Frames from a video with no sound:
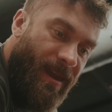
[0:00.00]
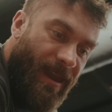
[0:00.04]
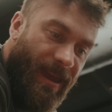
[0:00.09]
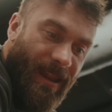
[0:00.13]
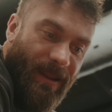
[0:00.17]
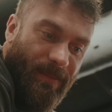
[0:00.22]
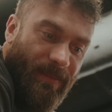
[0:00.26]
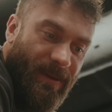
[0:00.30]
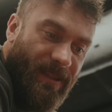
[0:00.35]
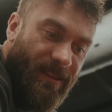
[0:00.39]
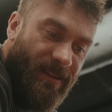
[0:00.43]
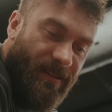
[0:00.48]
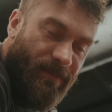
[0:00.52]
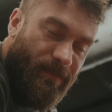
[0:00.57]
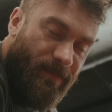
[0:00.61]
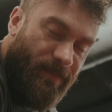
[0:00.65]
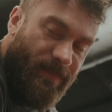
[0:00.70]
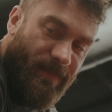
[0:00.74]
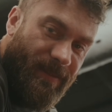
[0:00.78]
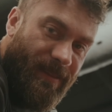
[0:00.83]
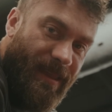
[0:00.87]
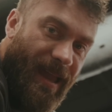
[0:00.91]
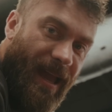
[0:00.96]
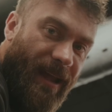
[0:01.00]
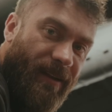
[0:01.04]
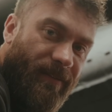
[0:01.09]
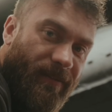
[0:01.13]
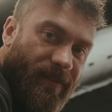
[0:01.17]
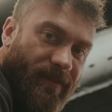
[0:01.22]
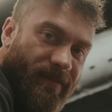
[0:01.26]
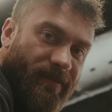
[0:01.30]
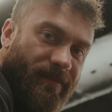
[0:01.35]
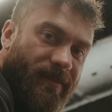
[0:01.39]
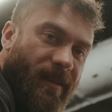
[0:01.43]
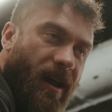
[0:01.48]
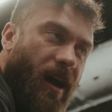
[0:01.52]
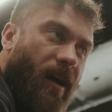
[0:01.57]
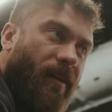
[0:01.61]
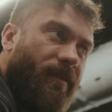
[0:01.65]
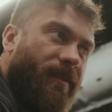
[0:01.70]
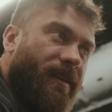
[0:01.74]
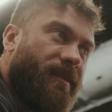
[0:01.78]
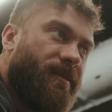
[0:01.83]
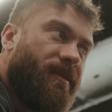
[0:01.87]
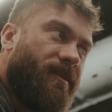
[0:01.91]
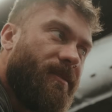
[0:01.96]
And I mean, it's kind of
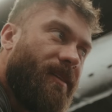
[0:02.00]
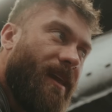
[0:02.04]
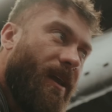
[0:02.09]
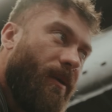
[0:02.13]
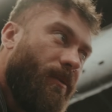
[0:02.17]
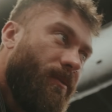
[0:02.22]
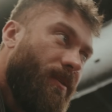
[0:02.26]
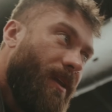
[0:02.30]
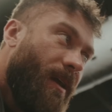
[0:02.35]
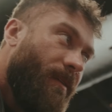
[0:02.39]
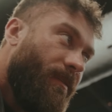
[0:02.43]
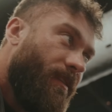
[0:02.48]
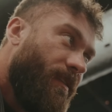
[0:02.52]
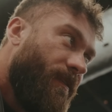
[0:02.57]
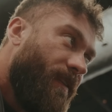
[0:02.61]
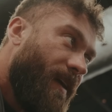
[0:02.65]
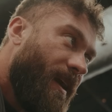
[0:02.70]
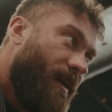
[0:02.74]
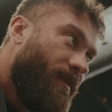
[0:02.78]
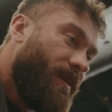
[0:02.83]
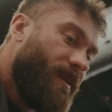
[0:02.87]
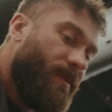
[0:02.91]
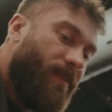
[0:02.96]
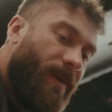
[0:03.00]
obvious to say when you have a family,